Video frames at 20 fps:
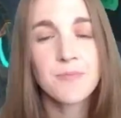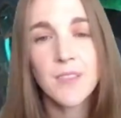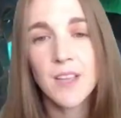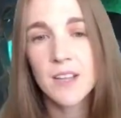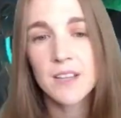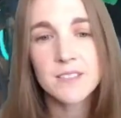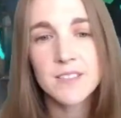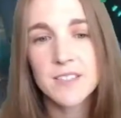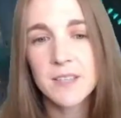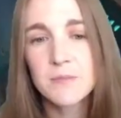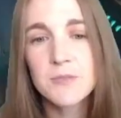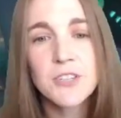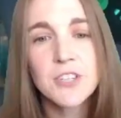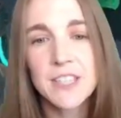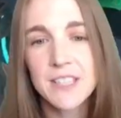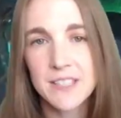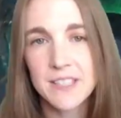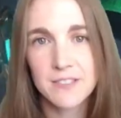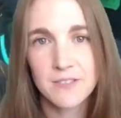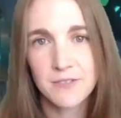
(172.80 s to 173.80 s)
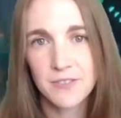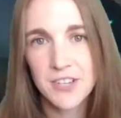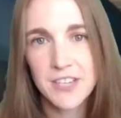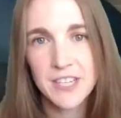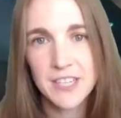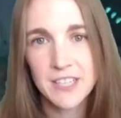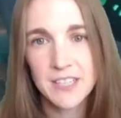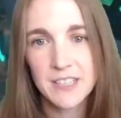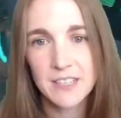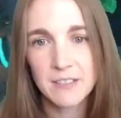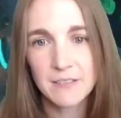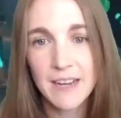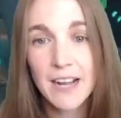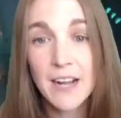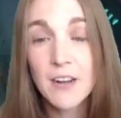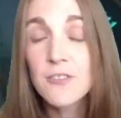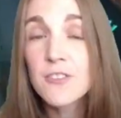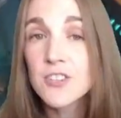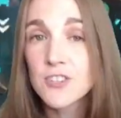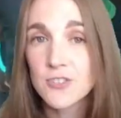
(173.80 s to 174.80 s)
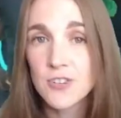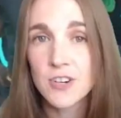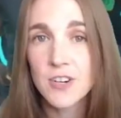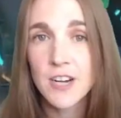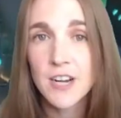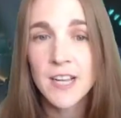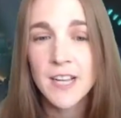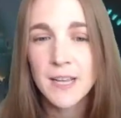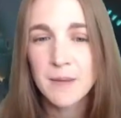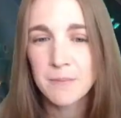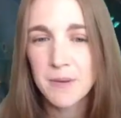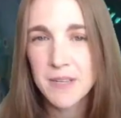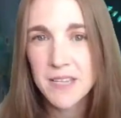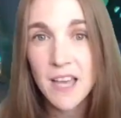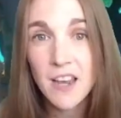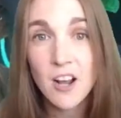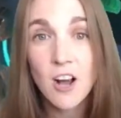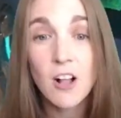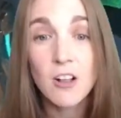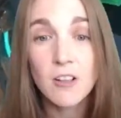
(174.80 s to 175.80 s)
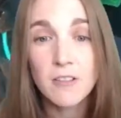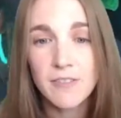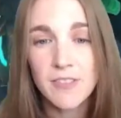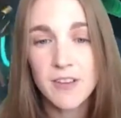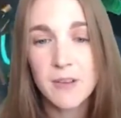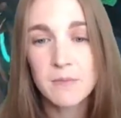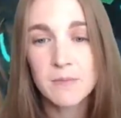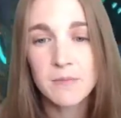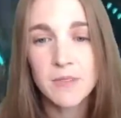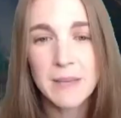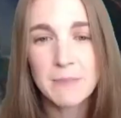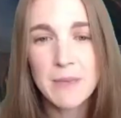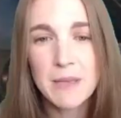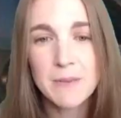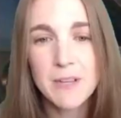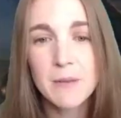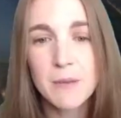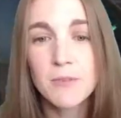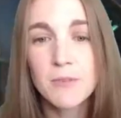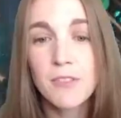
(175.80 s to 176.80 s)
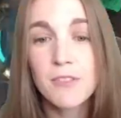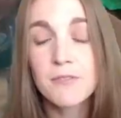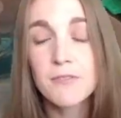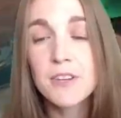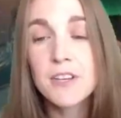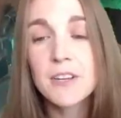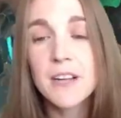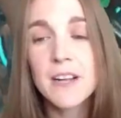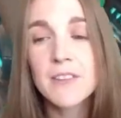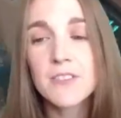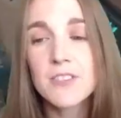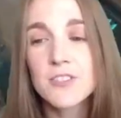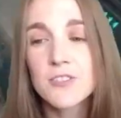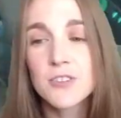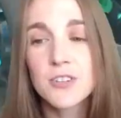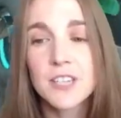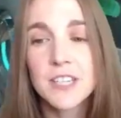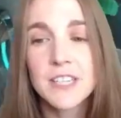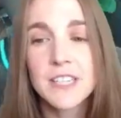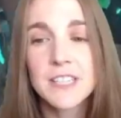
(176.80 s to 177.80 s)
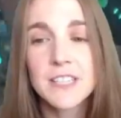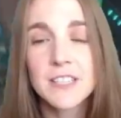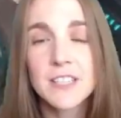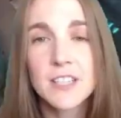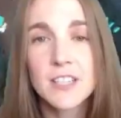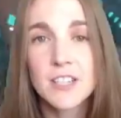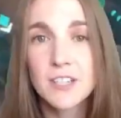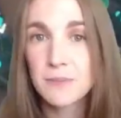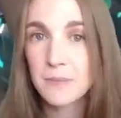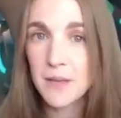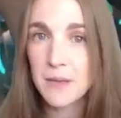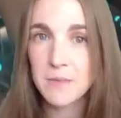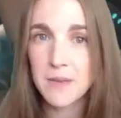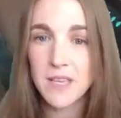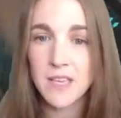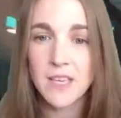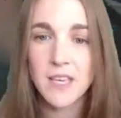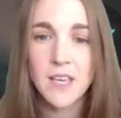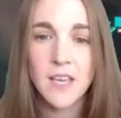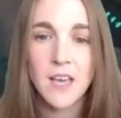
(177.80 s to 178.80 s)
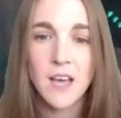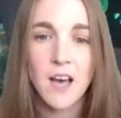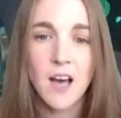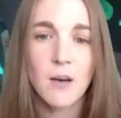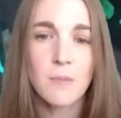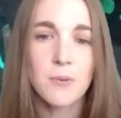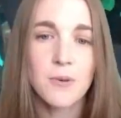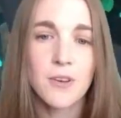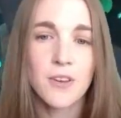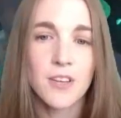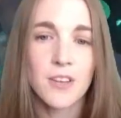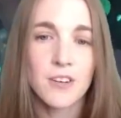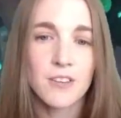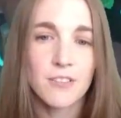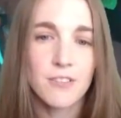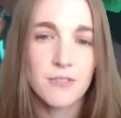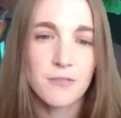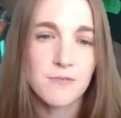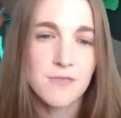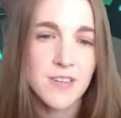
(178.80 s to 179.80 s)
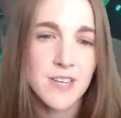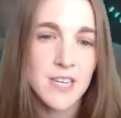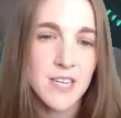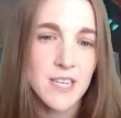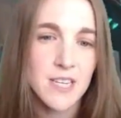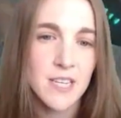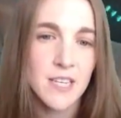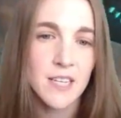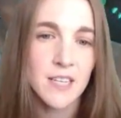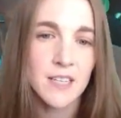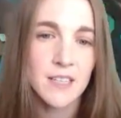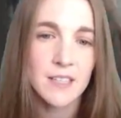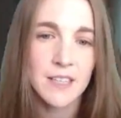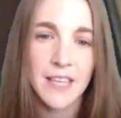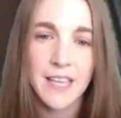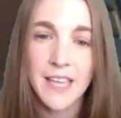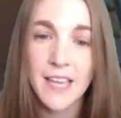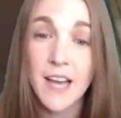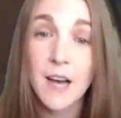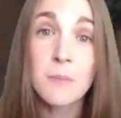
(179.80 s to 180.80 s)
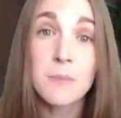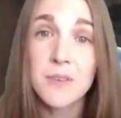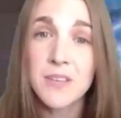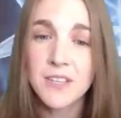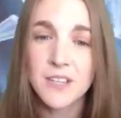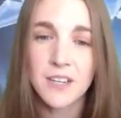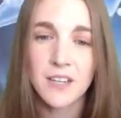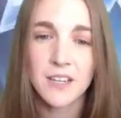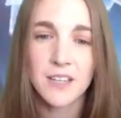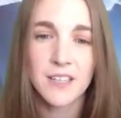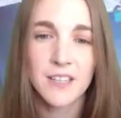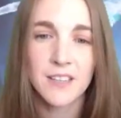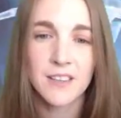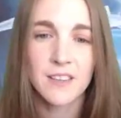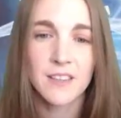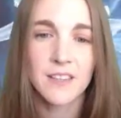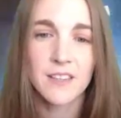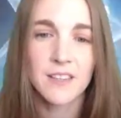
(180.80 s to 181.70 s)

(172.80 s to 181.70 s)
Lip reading: some turrets over here around the door, but not all of them. Like, maybe I'll put 3 around the door here, or maybe I'll put 3, like, up here in